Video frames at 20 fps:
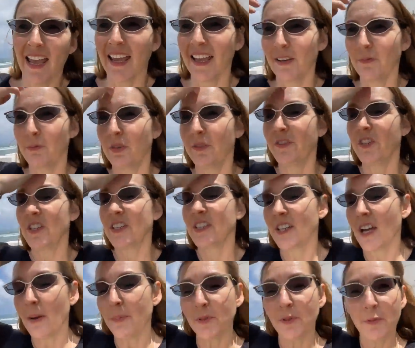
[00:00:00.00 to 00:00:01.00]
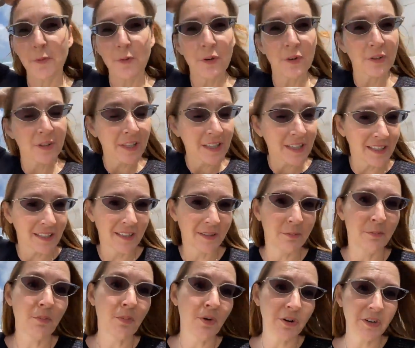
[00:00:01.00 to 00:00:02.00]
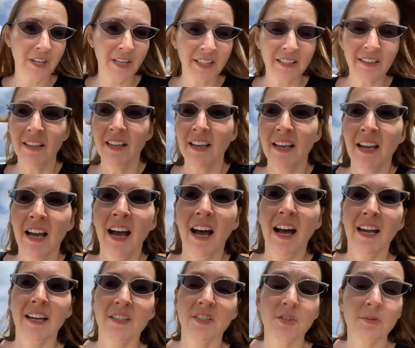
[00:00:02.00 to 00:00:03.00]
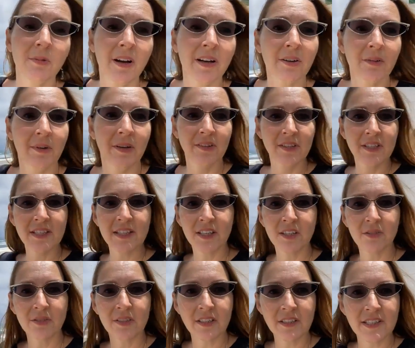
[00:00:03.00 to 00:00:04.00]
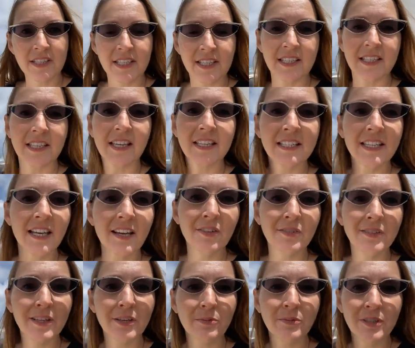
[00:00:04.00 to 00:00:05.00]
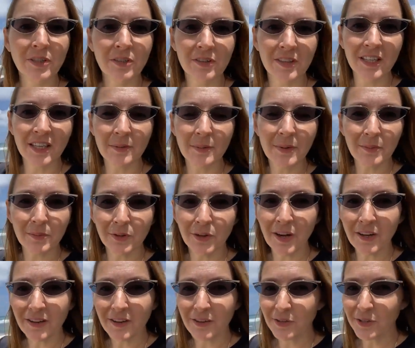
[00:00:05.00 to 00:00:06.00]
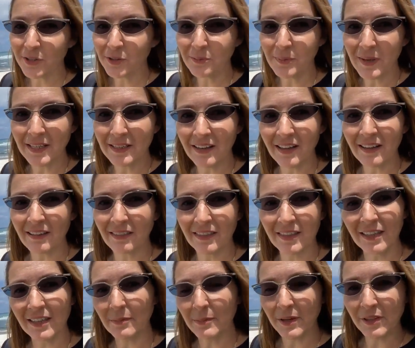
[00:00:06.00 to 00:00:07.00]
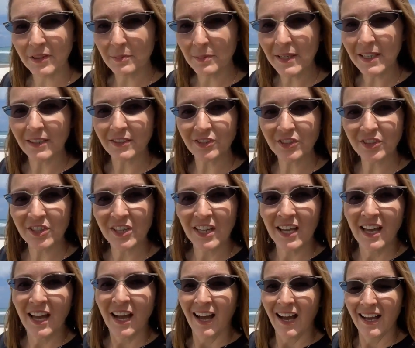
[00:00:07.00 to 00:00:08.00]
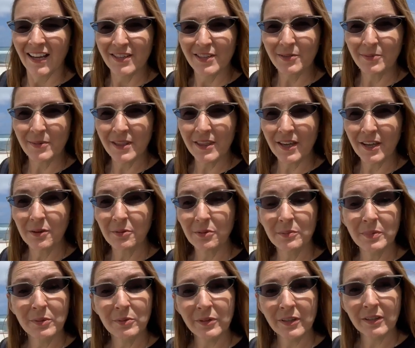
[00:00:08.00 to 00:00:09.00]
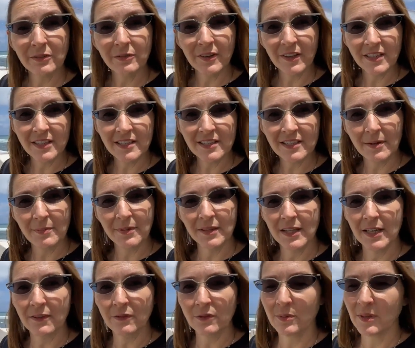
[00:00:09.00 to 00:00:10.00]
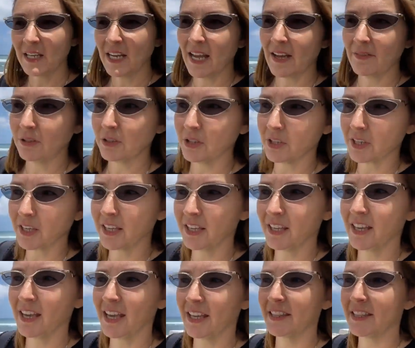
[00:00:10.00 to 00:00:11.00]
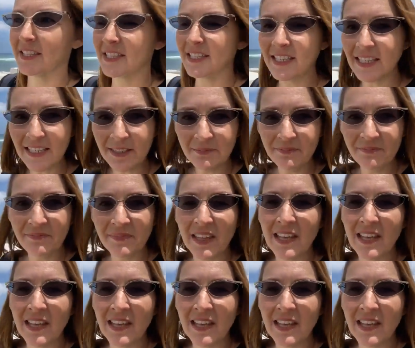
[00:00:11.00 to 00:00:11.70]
And we've just stopped for the morning to walk around this cute little seaside town. Now, when you think about Morocco, you may not think about the beach. So we thought it would be really fun to stop and let everybody have a look at the sea.